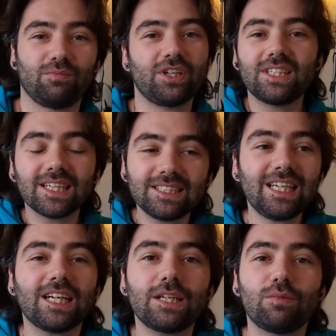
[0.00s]
which is
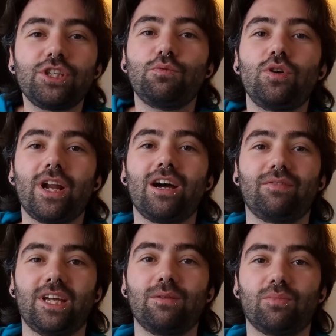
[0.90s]
exactly what you want out of
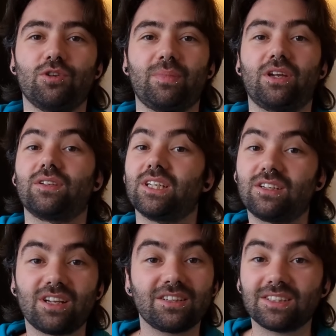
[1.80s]
a hint book, because
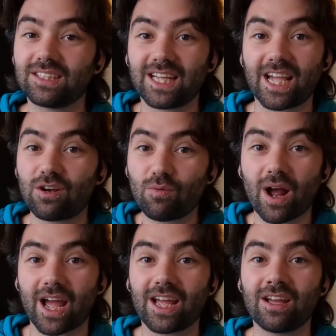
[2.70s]
it doesn't take
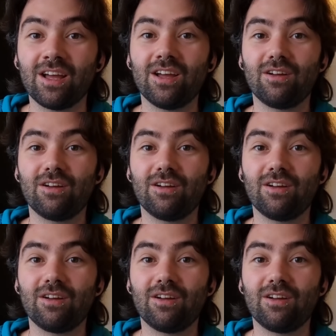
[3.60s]
away